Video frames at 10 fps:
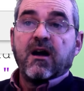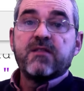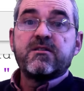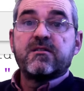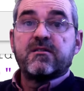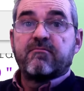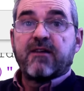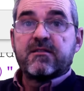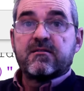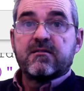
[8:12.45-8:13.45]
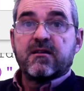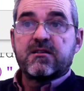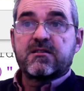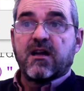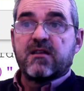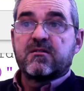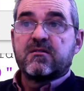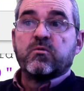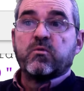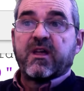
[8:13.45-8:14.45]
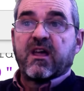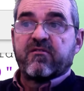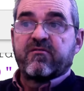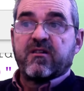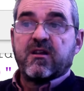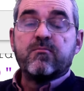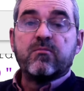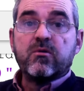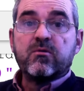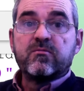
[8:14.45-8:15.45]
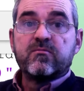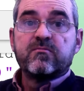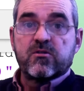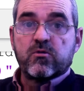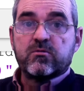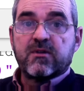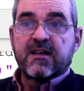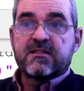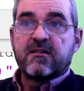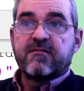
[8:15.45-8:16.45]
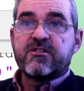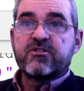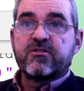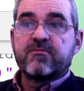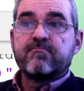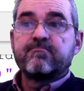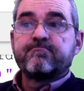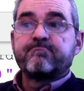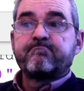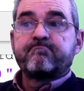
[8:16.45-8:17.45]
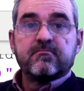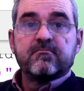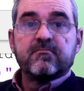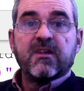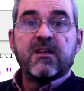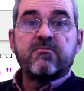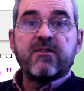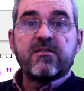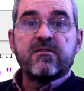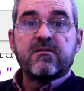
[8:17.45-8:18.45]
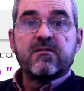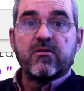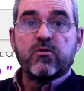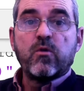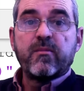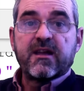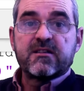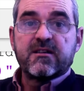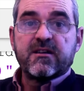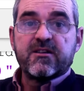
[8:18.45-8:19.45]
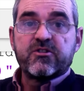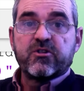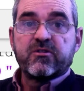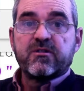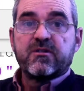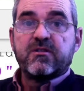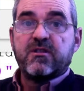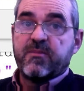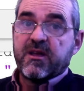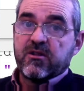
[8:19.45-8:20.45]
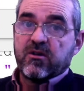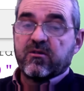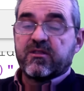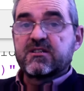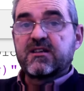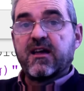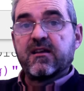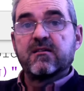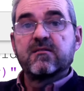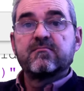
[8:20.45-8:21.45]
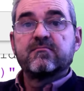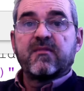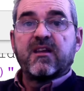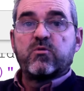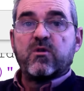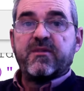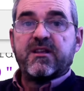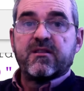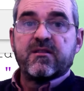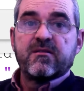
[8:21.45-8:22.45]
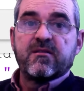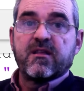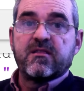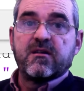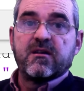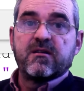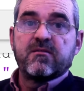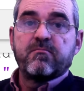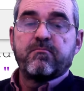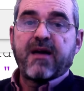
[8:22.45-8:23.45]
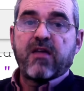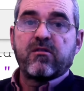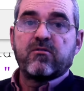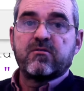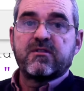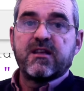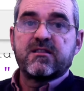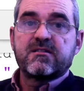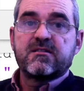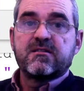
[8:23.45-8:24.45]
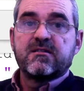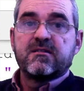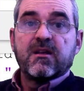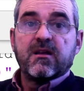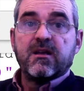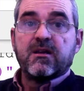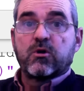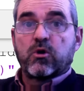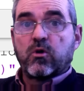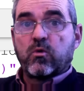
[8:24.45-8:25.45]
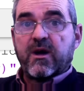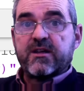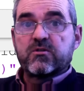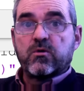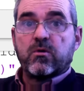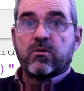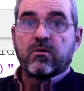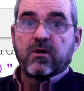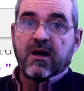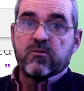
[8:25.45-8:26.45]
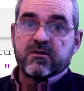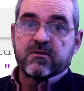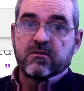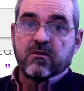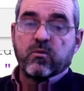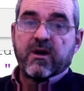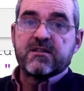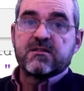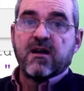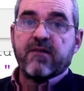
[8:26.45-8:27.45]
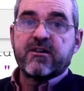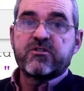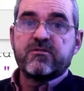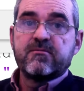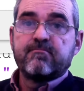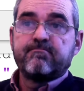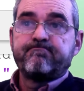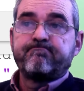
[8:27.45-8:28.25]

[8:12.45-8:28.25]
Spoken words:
and in the right hand side we have in blue the total acceleration, in red the normal acceleration. Depending on the sign, it will mean that the path rotates in clockwise or counterclockwise direction.